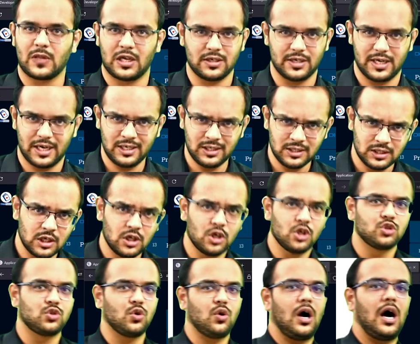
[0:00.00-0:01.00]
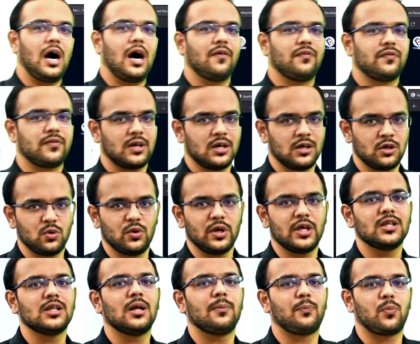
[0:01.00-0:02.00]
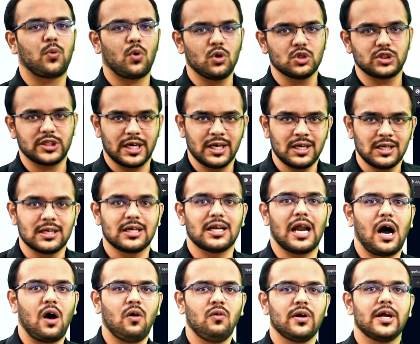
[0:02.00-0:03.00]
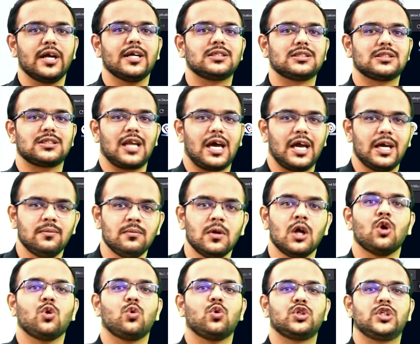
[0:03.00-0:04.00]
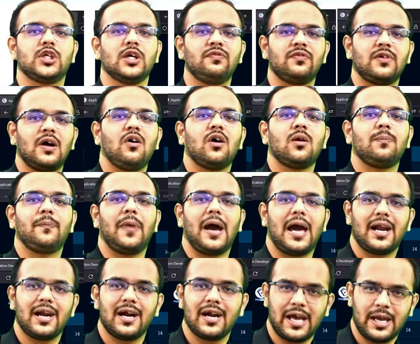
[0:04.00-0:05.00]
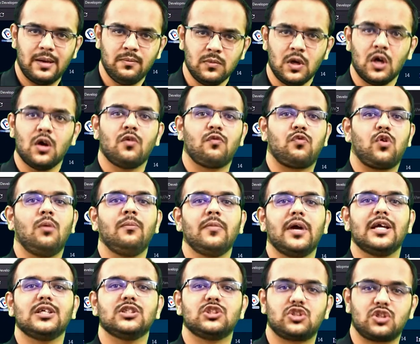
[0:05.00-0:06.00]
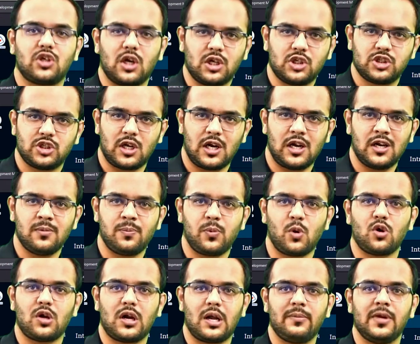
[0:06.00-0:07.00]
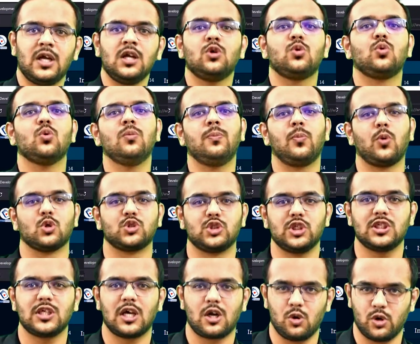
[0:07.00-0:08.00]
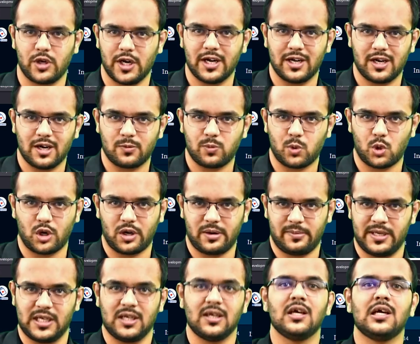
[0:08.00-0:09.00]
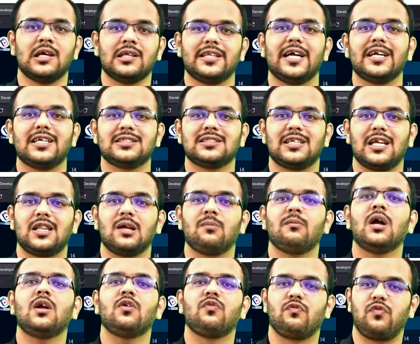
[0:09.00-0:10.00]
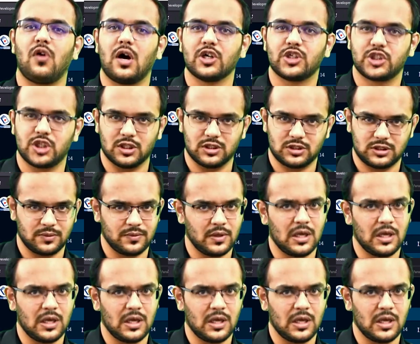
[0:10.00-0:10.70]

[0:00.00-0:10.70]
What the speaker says: Done. So after doing the project, now it's time to shift our paradigm from instructional programming to procedure oriented programming. That is nothing but functions.